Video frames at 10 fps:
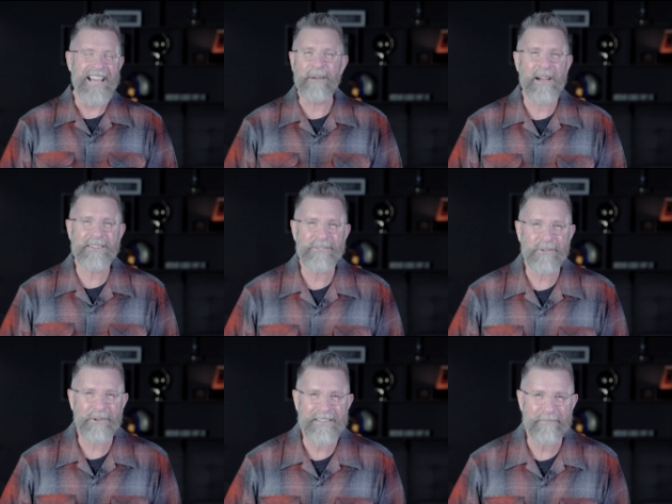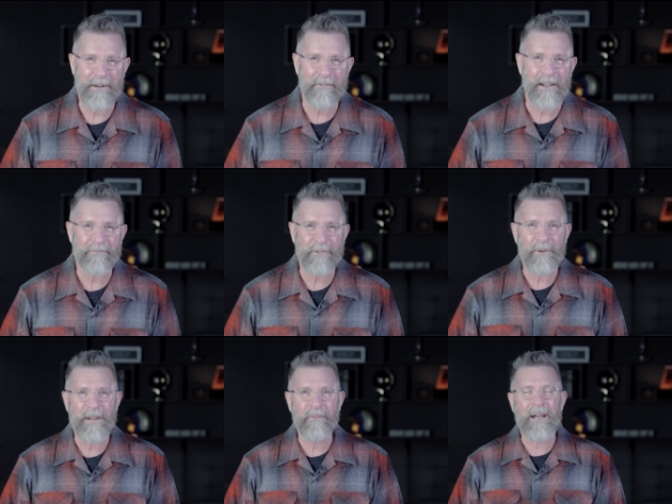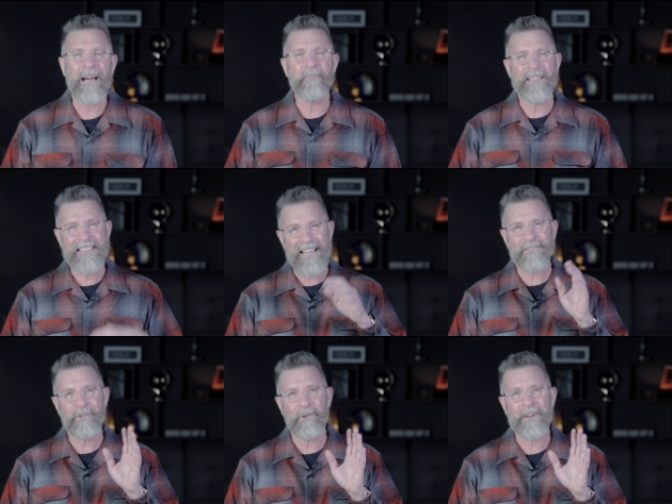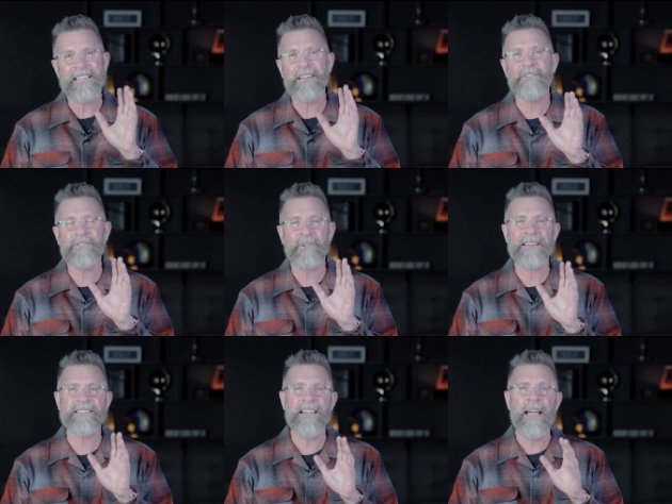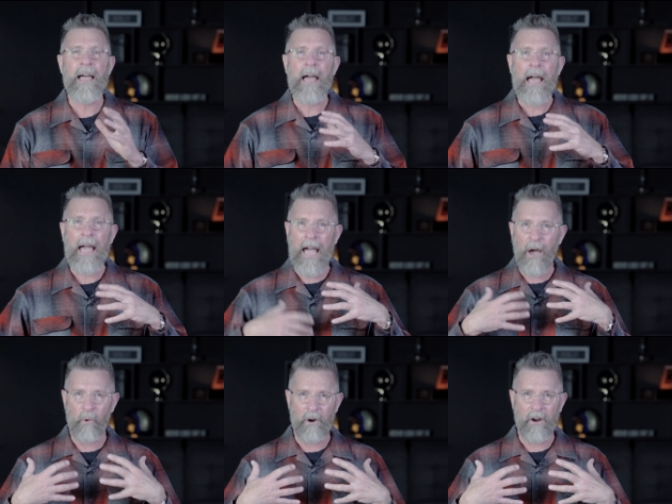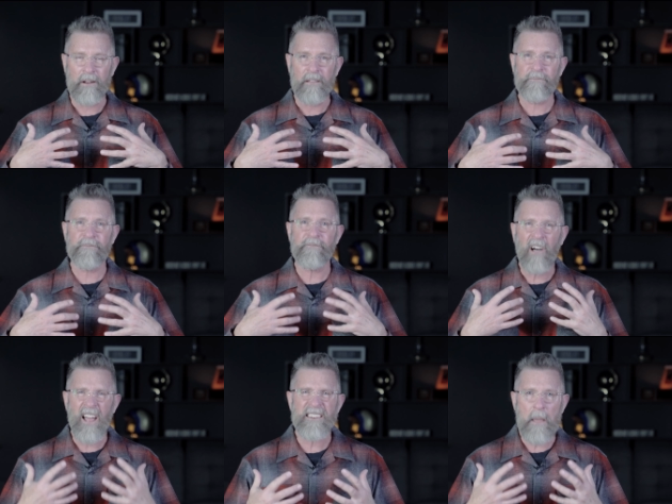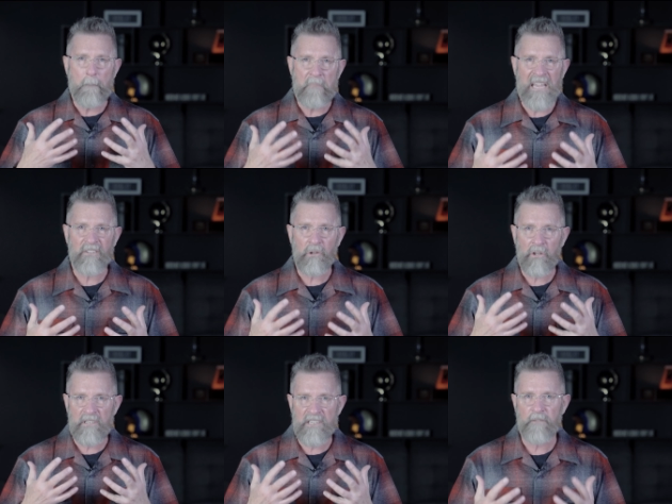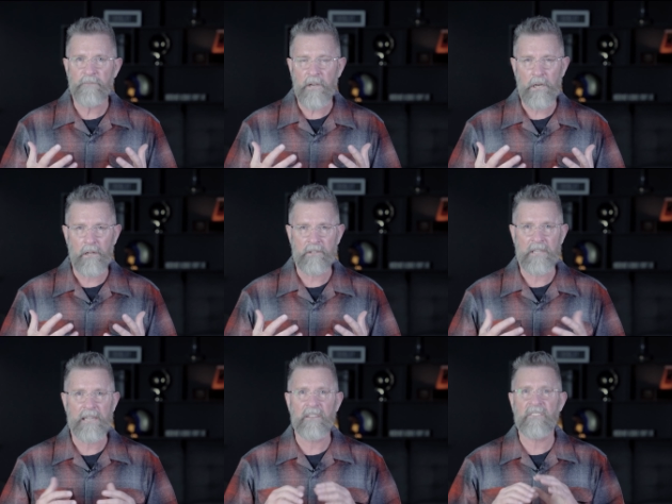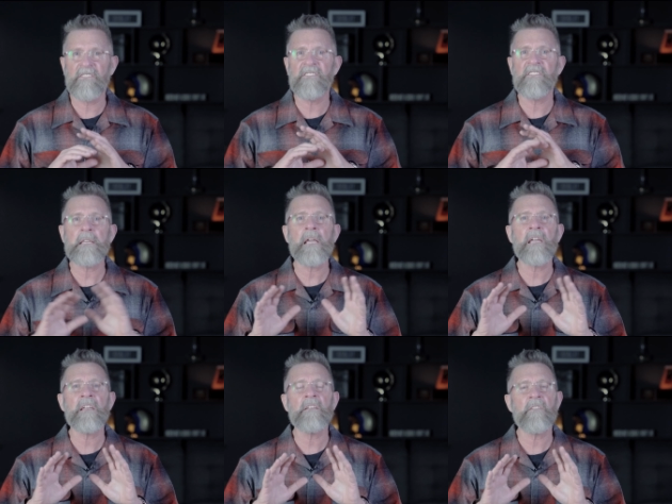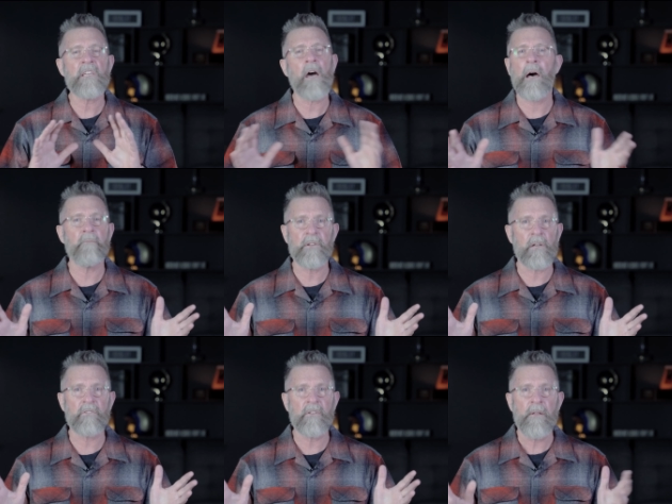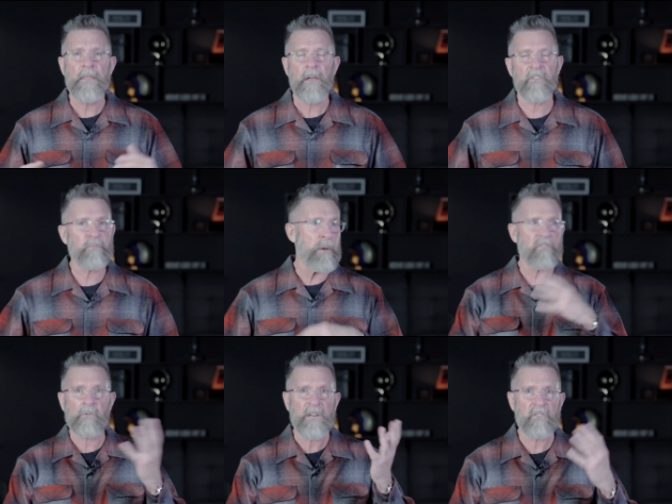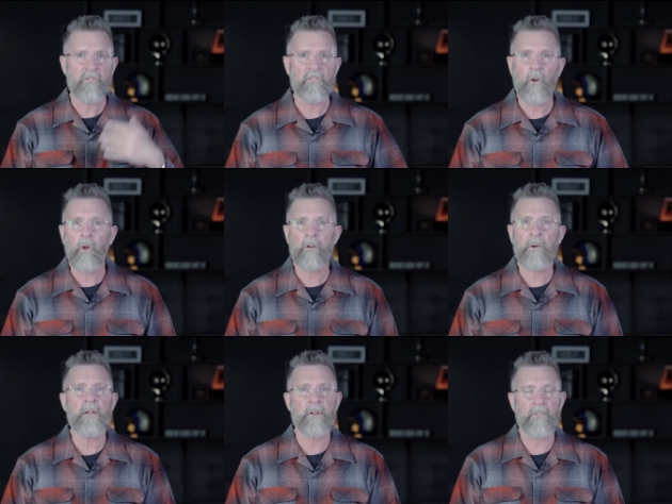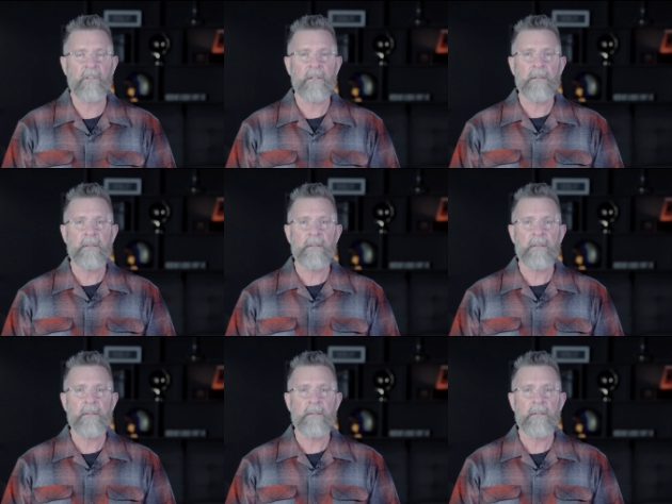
Not my story, it's been around for quite a while, but that story illustrates our fundamental difficulty in seeing the obvious, especially when it's just all around us.